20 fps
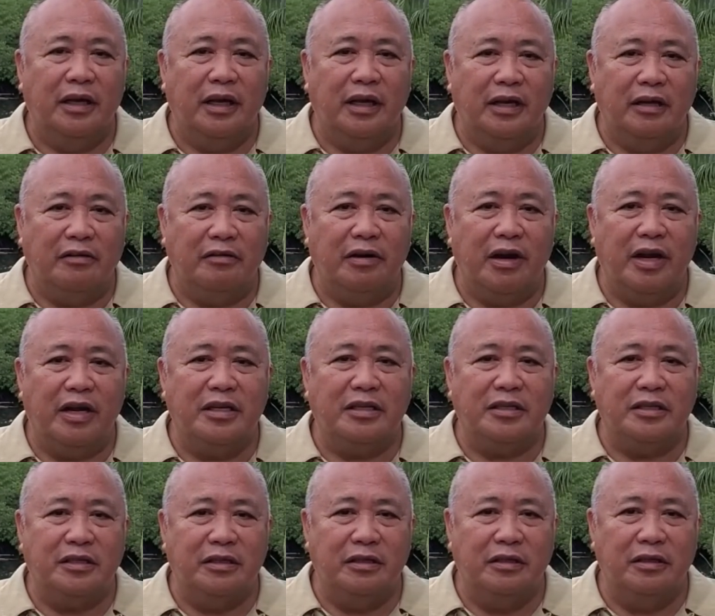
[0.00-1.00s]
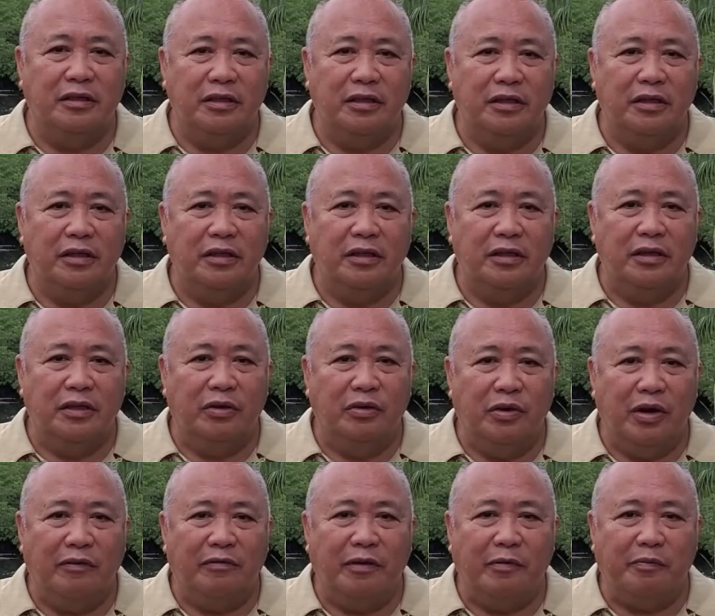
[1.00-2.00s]
In Christ, you
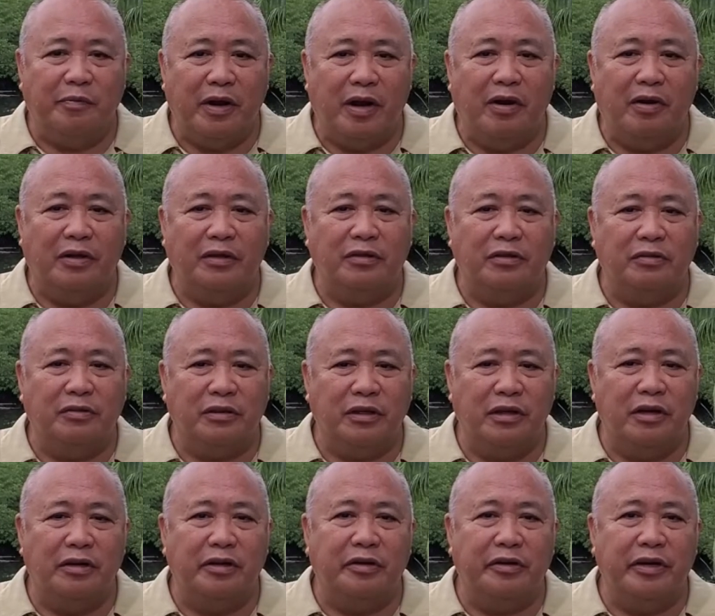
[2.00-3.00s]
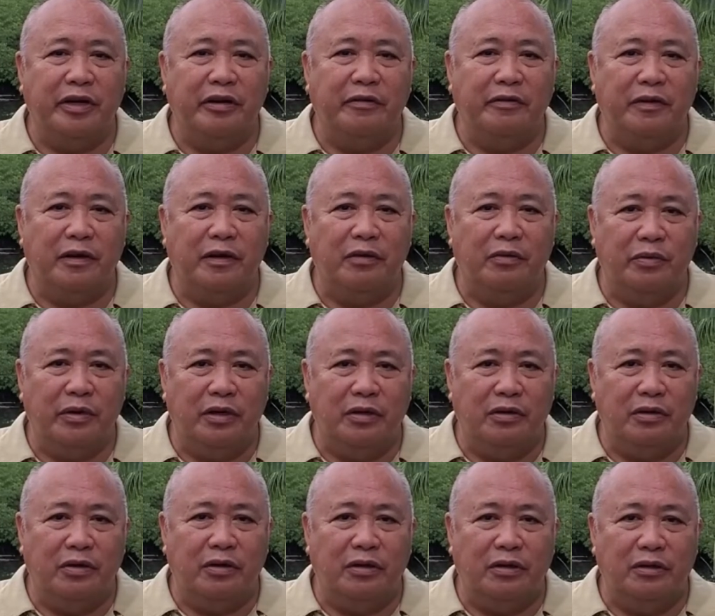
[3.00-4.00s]
have the power to conquer evil with
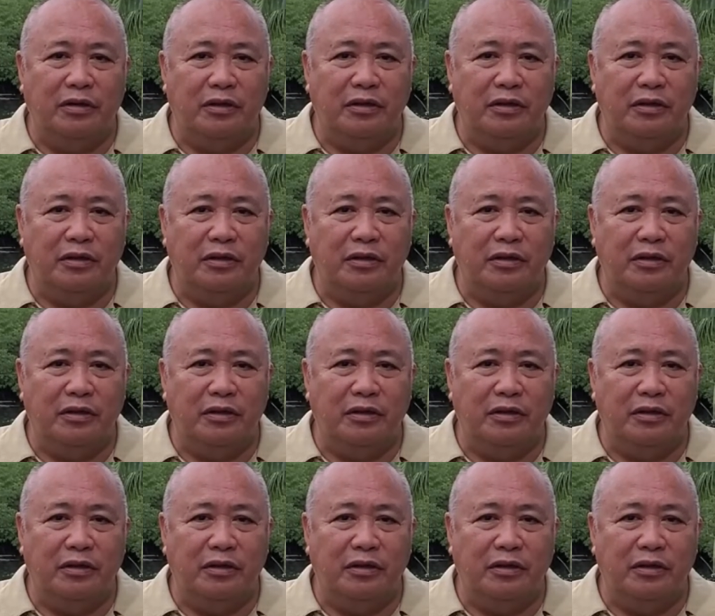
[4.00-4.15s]
good.